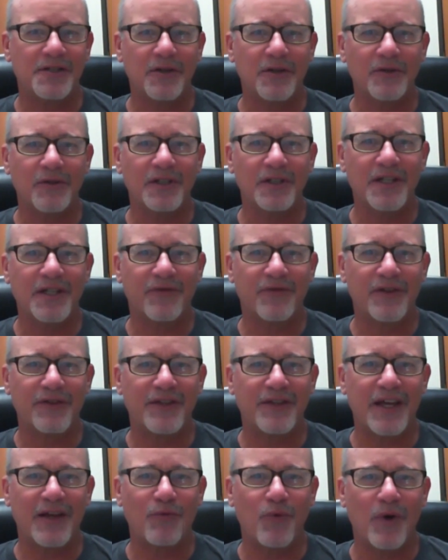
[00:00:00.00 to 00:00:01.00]
certainly different
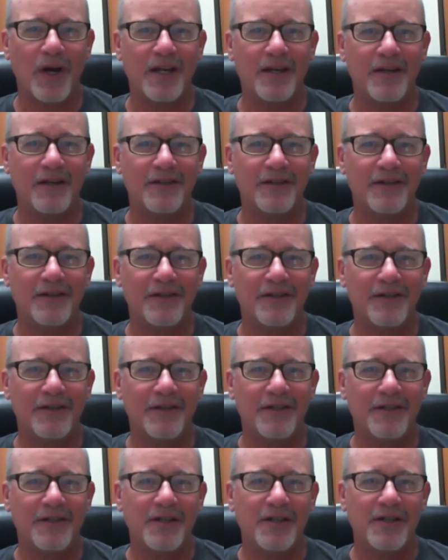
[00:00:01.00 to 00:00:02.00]
than what
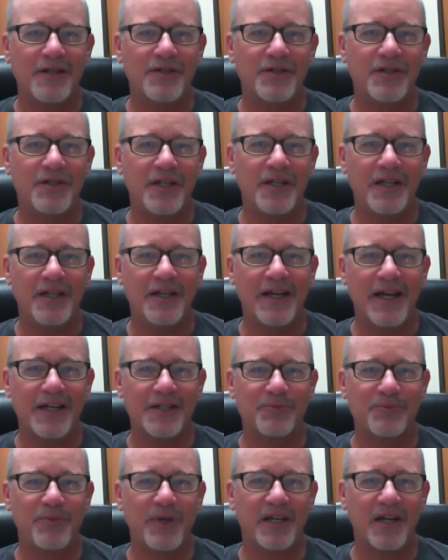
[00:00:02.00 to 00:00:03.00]
she
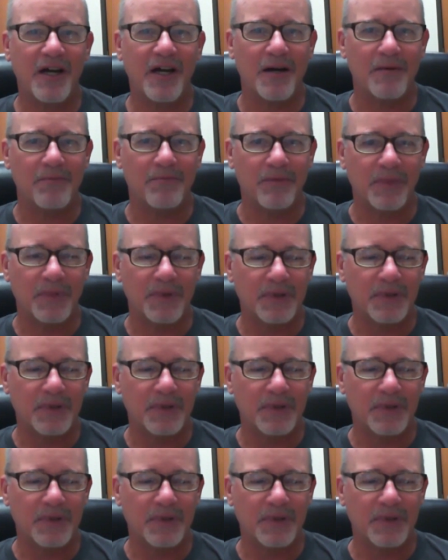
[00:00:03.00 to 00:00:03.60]
has become.